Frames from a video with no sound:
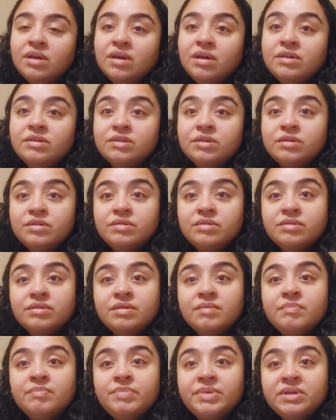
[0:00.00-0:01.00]
a,
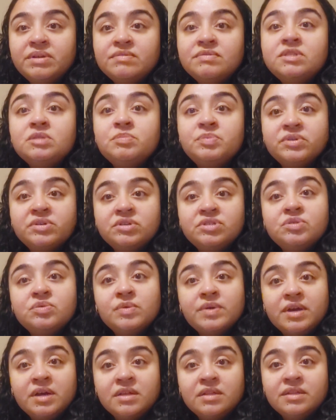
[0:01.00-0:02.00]
a bit of
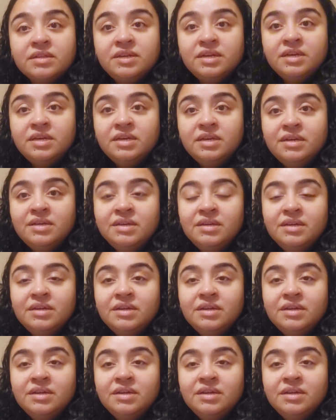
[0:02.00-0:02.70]
spirituality.